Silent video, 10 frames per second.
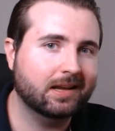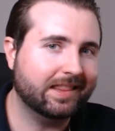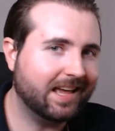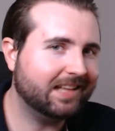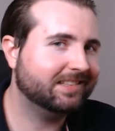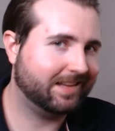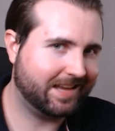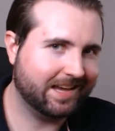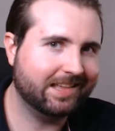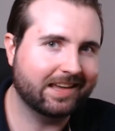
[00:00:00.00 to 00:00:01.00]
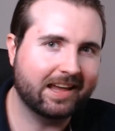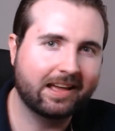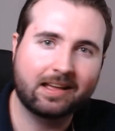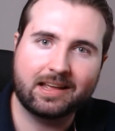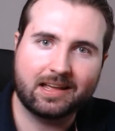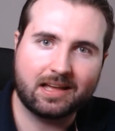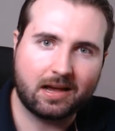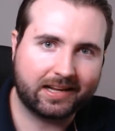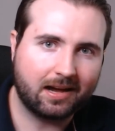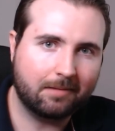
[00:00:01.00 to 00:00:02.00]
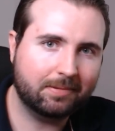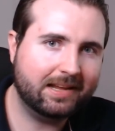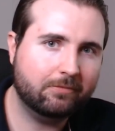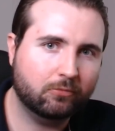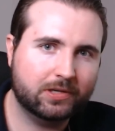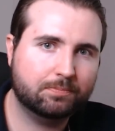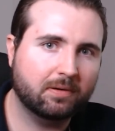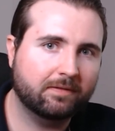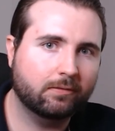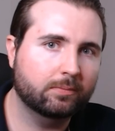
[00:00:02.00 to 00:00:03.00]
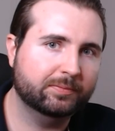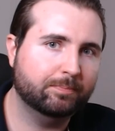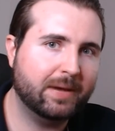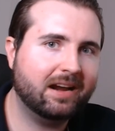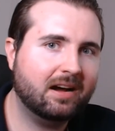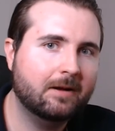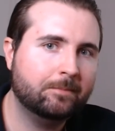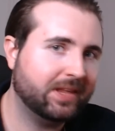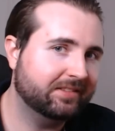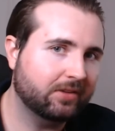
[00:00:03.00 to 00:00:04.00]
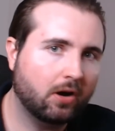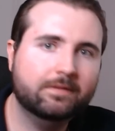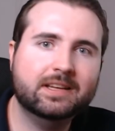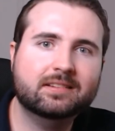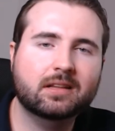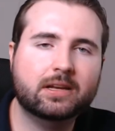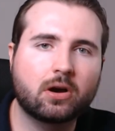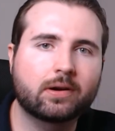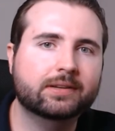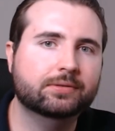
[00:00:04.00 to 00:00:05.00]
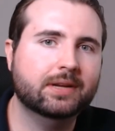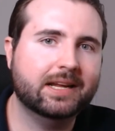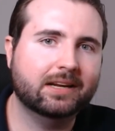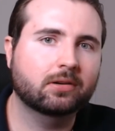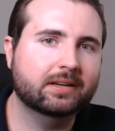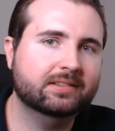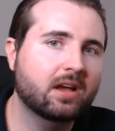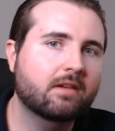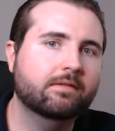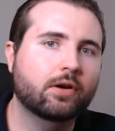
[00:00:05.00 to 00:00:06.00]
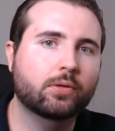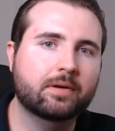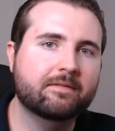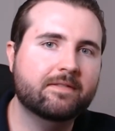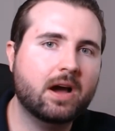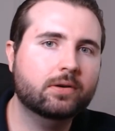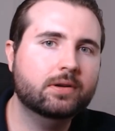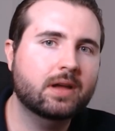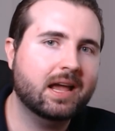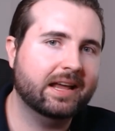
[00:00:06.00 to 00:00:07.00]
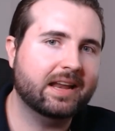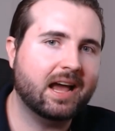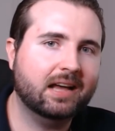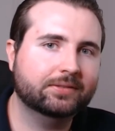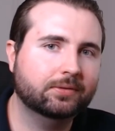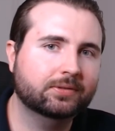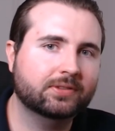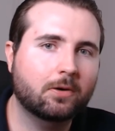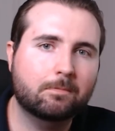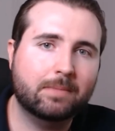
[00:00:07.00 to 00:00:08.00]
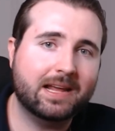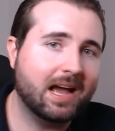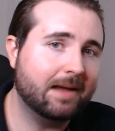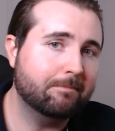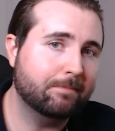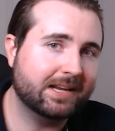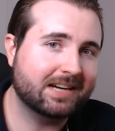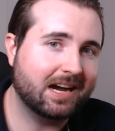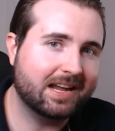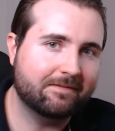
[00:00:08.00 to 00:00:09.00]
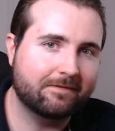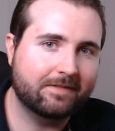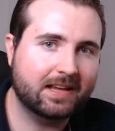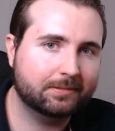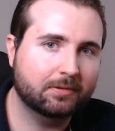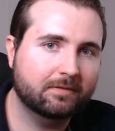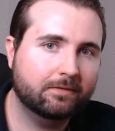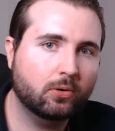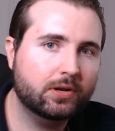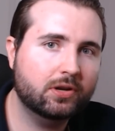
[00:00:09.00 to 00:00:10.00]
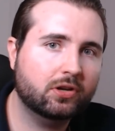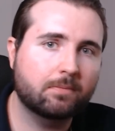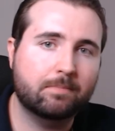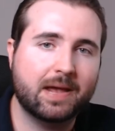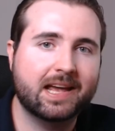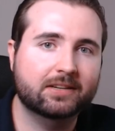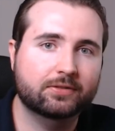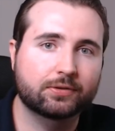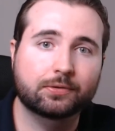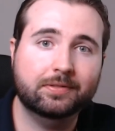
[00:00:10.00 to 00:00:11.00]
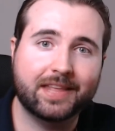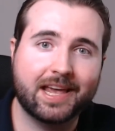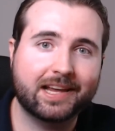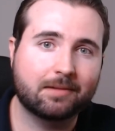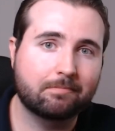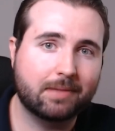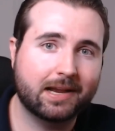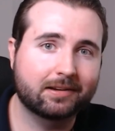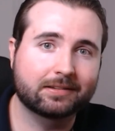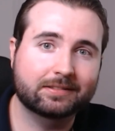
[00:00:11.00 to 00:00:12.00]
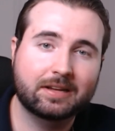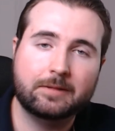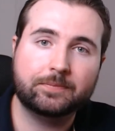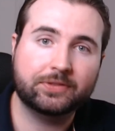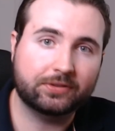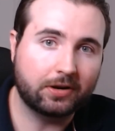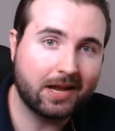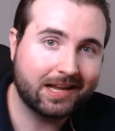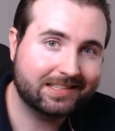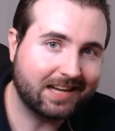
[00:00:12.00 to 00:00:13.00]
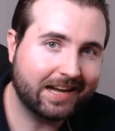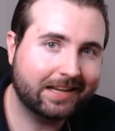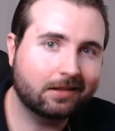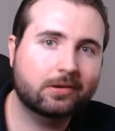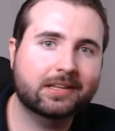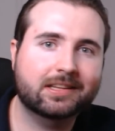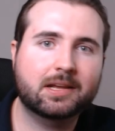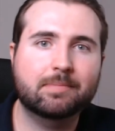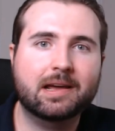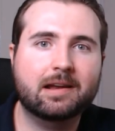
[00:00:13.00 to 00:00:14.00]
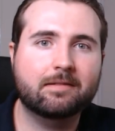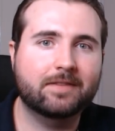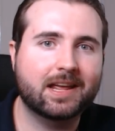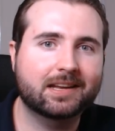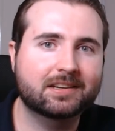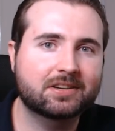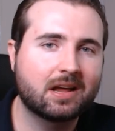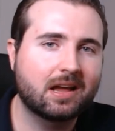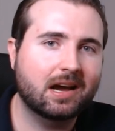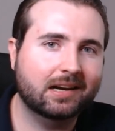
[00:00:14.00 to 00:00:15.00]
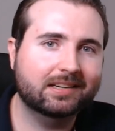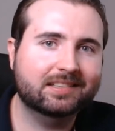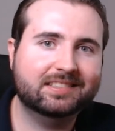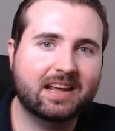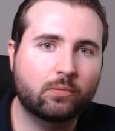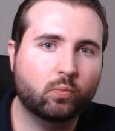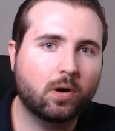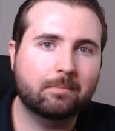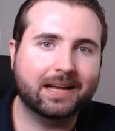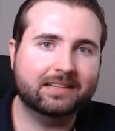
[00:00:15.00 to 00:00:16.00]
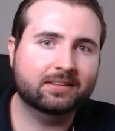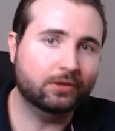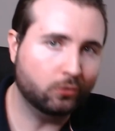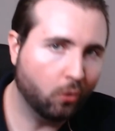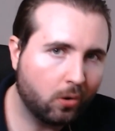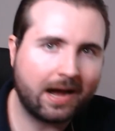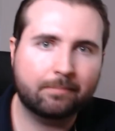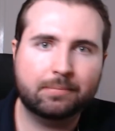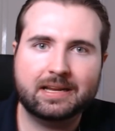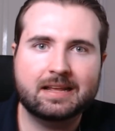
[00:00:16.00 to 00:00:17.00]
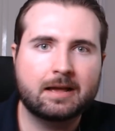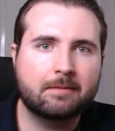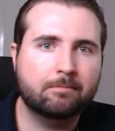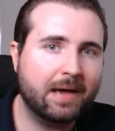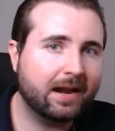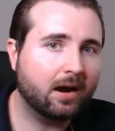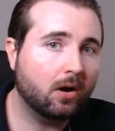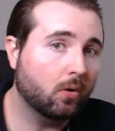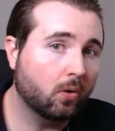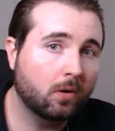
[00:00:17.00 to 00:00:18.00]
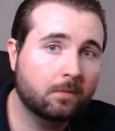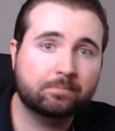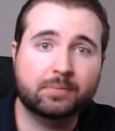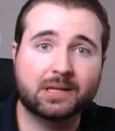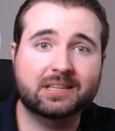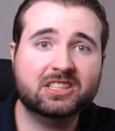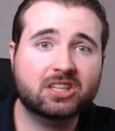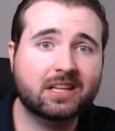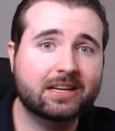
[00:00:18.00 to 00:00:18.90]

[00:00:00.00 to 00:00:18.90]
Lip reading: And that's the key there. A company which performs better is obviously going to increase further in value and as a result be a better investment for you compared to their competitors. So take a look at the competitive advantage, understand what makes your company better or potentially